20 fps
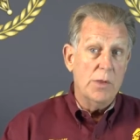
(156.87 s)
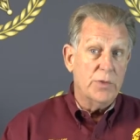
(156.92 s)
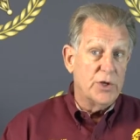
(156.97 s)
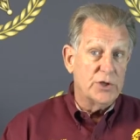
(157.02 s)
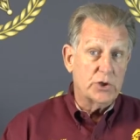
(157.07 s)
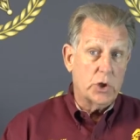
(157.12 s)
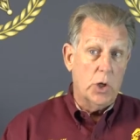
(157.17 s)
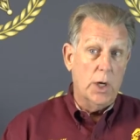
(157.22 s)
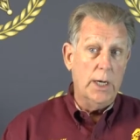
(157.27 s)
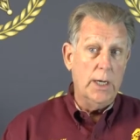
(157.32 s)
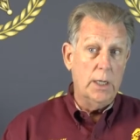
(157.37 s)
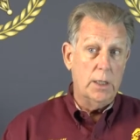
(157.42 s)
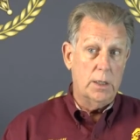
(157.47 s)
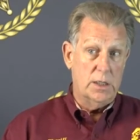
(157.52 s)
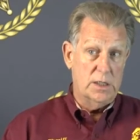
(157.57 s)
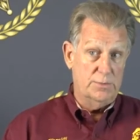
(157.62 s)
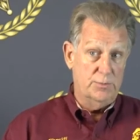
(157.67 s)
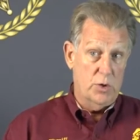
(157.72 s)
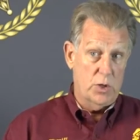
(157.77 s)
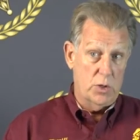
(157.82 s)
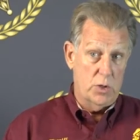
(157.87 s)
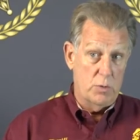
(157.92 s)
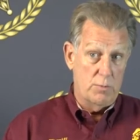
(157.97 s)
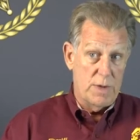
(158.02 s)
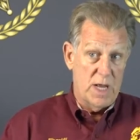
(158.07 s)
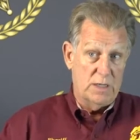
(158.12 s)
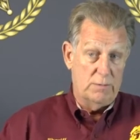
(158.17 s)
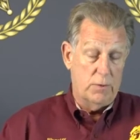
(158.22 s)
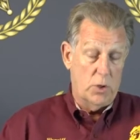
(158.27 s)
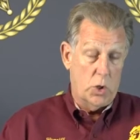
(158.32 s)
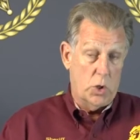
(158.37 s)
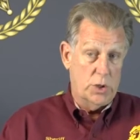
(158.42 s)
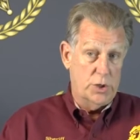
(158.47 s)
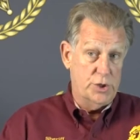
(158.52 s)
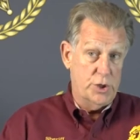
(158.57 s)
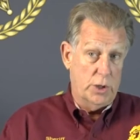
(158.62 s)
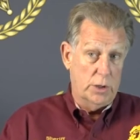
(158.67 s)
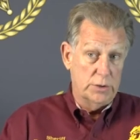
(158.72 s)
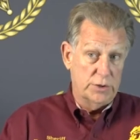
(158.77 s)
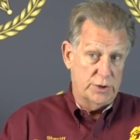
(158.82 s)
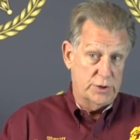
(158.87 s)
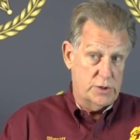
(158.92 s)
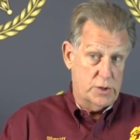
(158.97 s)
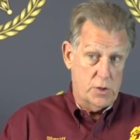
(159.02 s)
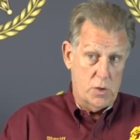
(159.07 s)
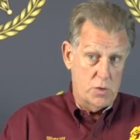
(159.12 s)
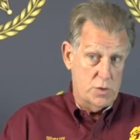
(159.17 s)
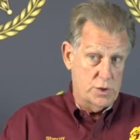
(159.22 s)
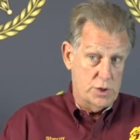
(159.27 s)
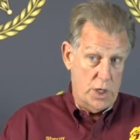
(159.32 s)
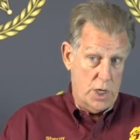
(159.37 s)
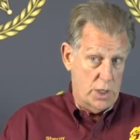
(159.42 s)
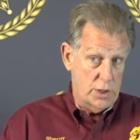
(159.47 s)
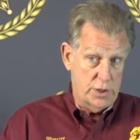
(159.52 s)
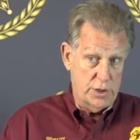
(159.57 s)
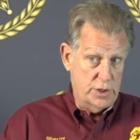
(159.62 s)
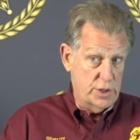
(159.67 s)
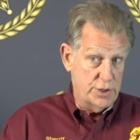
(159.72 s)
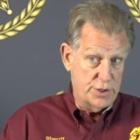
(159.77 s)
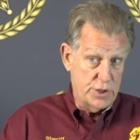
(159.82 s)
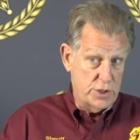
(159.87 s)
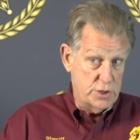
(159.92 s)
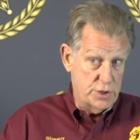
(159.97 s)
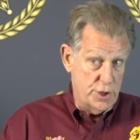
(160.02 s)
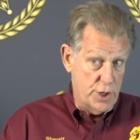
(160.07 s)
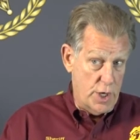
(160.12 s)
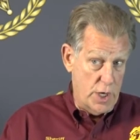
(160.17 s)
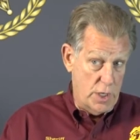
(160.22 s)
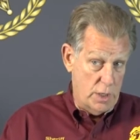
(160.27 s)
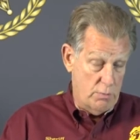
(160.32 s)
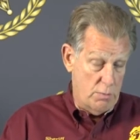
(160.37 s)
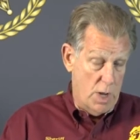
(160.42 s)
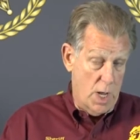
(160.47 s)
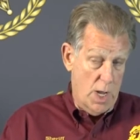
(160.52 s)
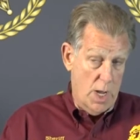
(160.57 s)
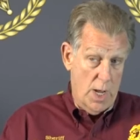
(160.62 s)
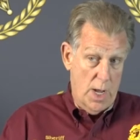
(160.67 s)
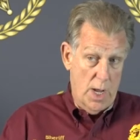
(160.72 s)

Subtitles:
The training that's put on by the Florida Sheriff's Association, it's a shame